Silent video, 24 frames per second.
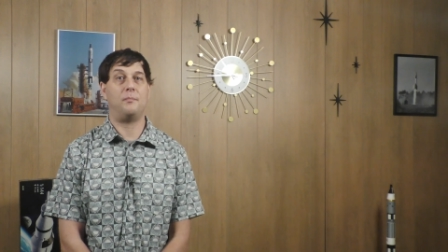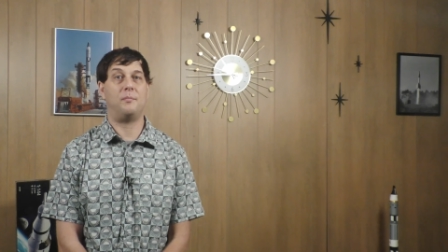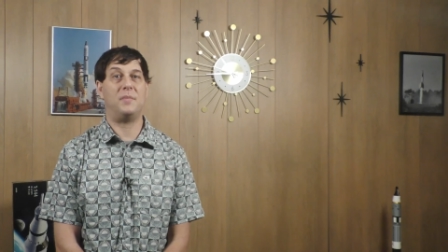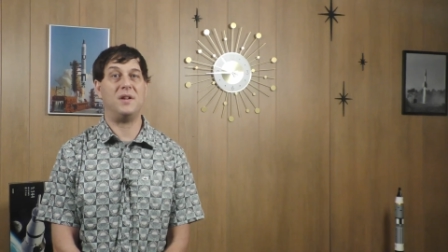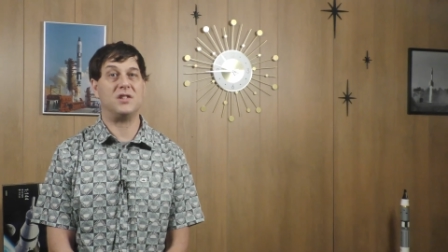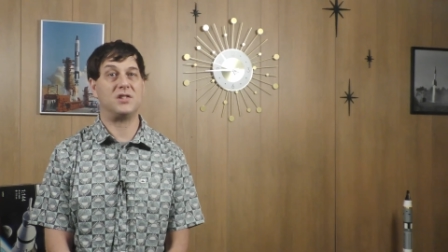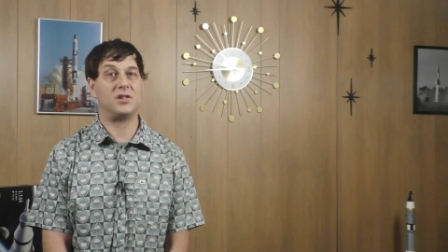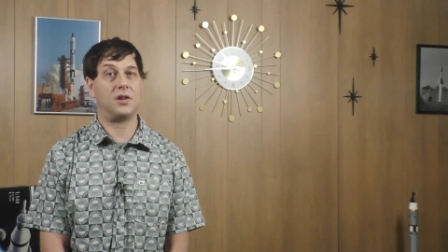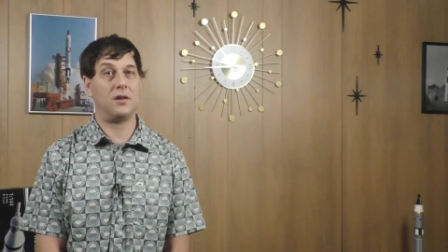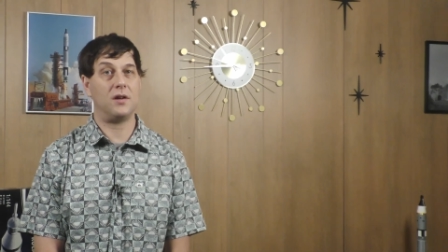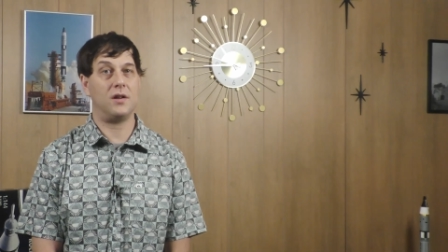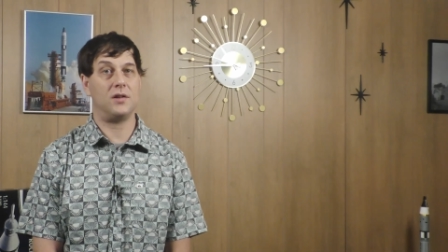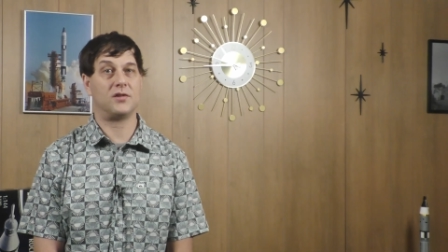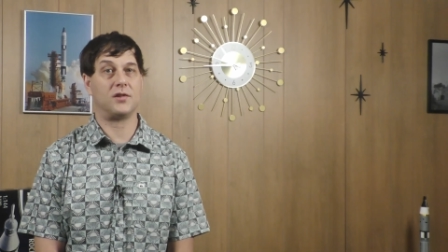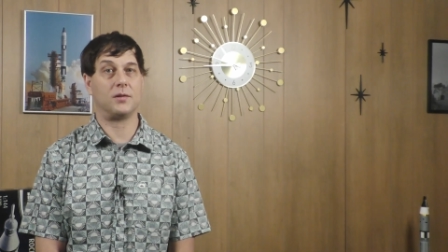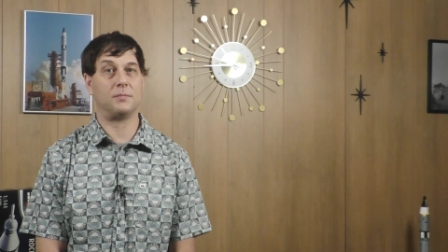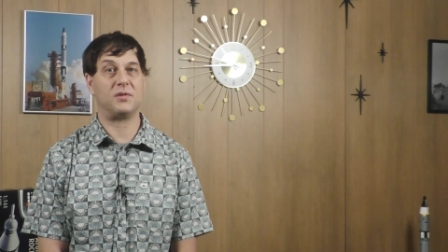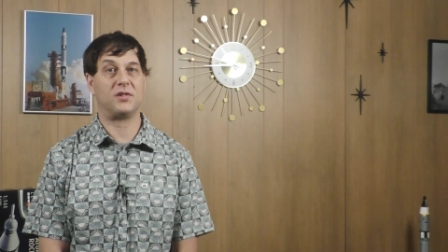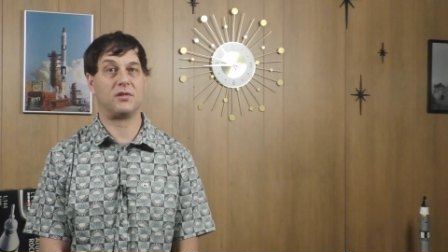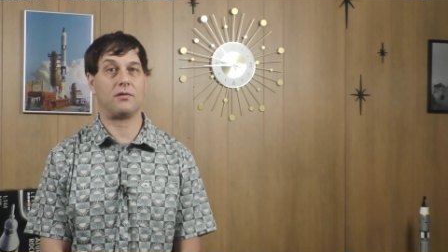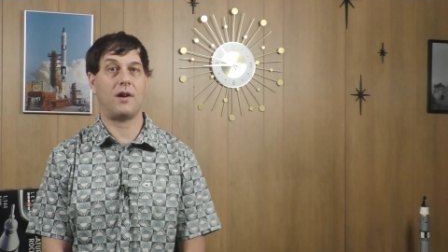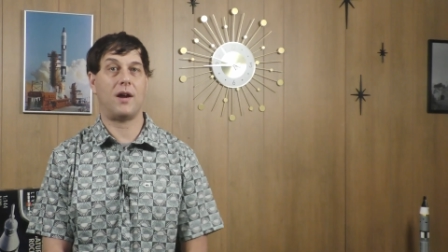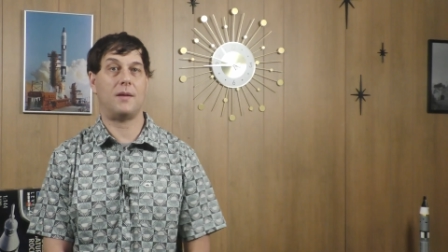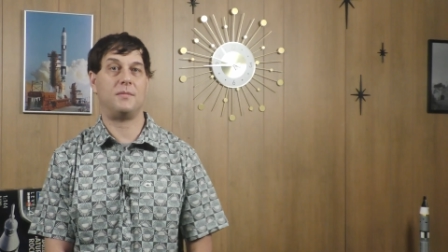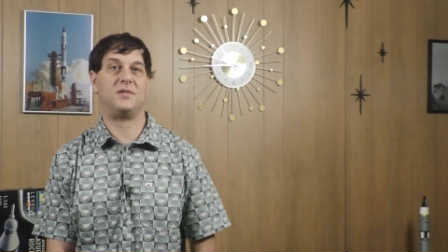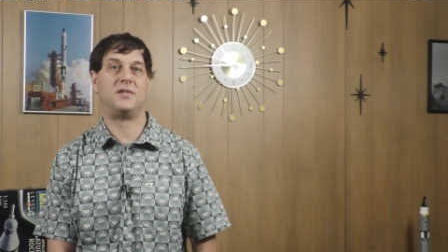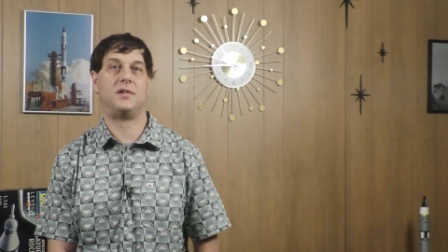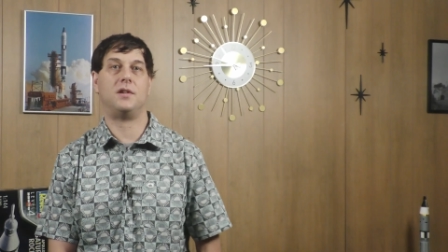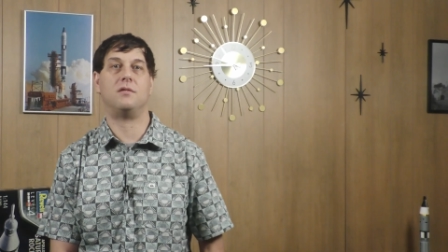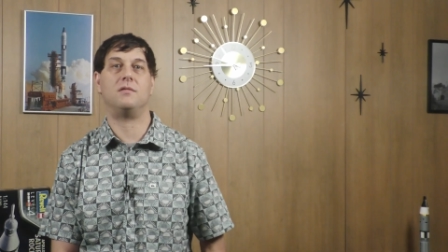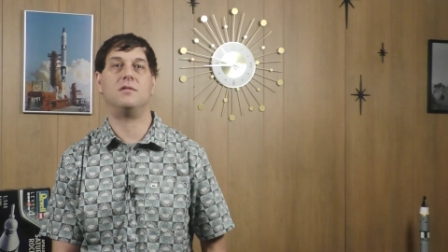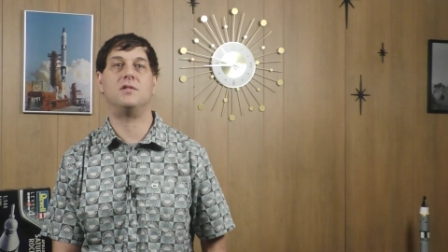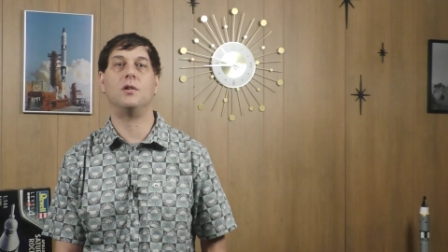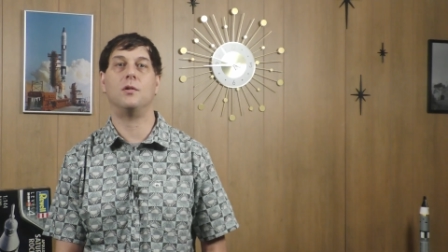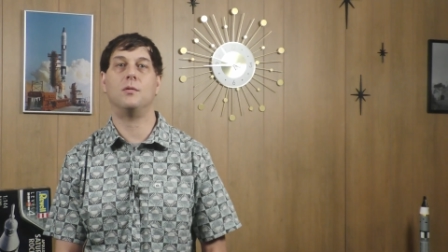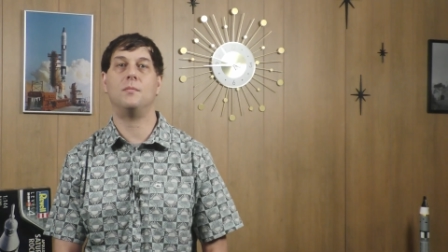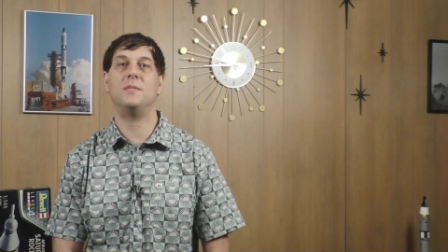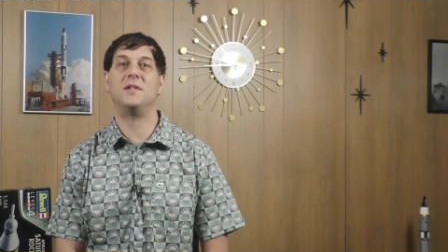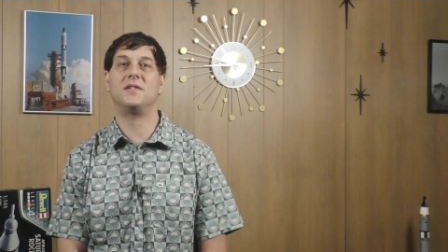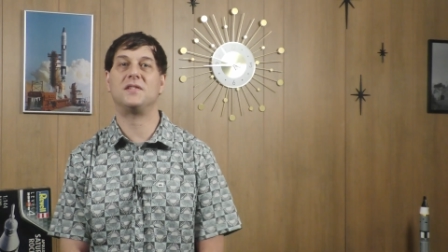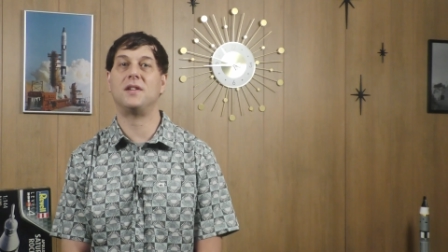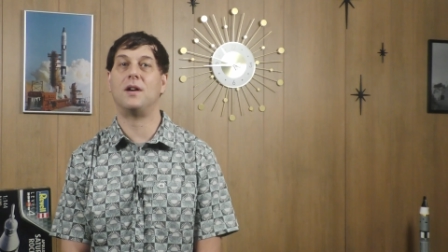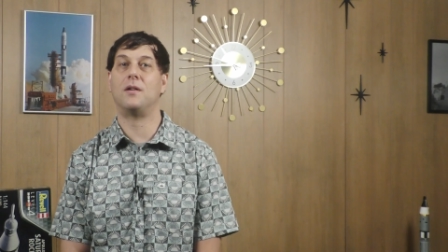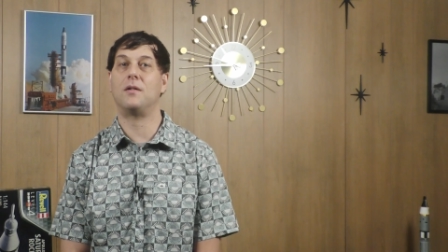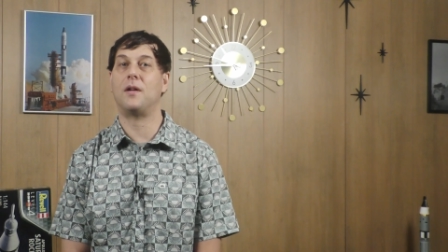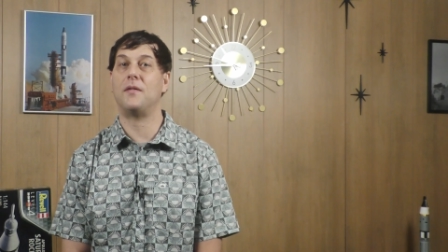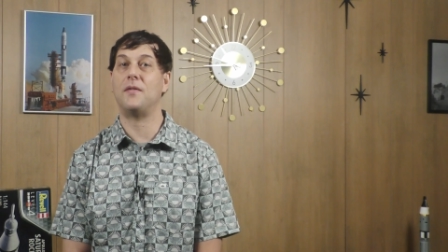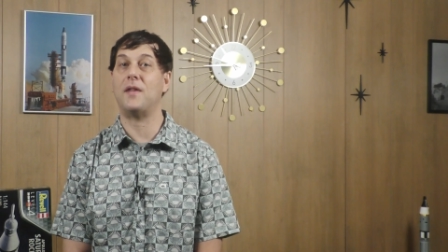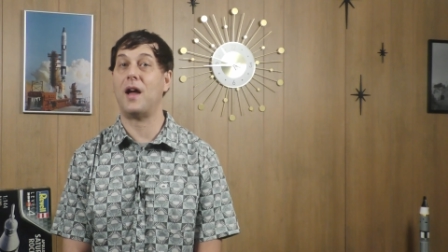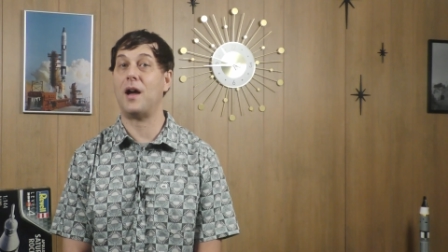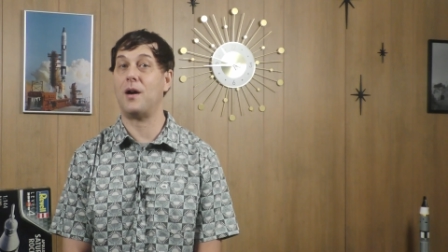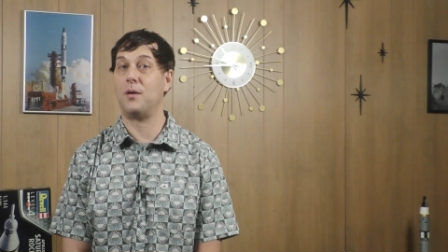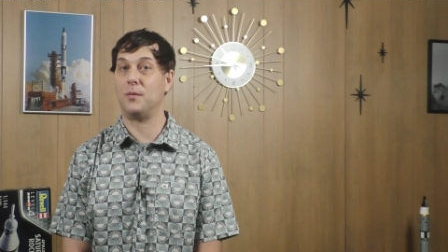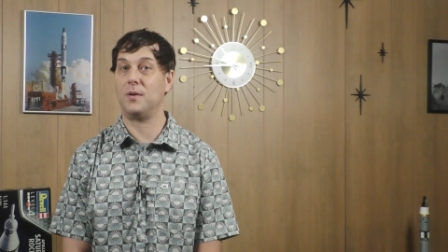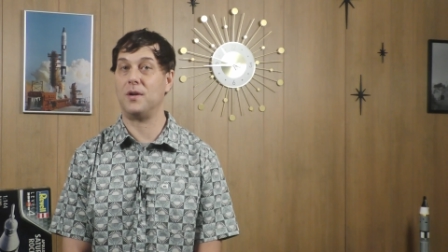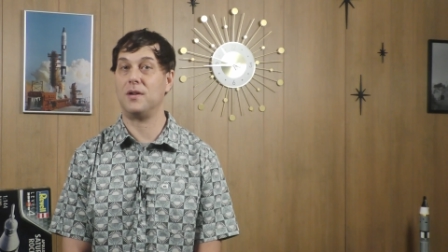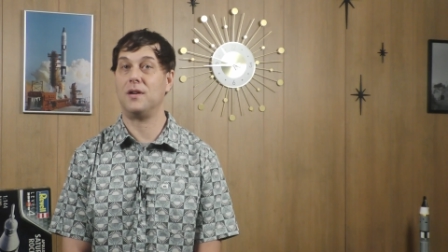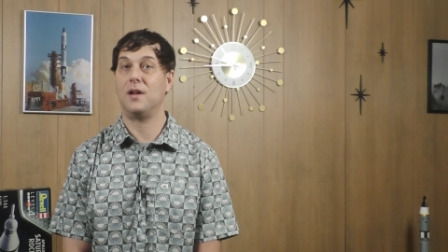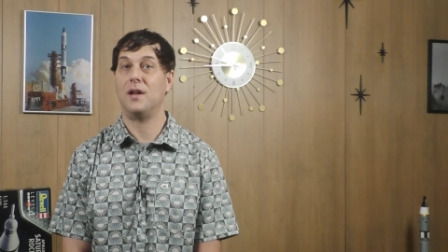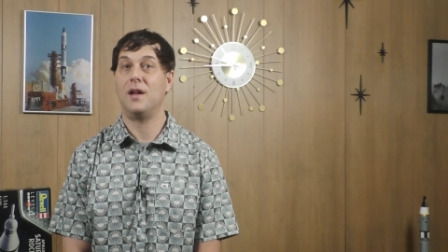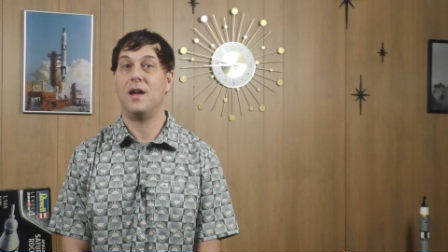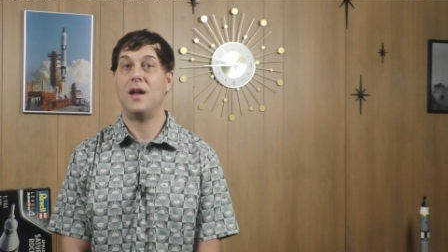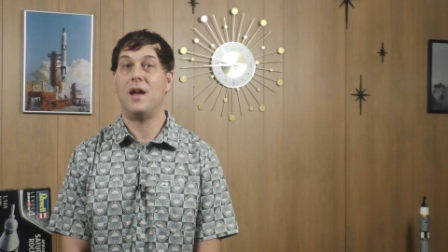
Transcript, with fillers: Be sure you subscribe so you don't miss out on that one.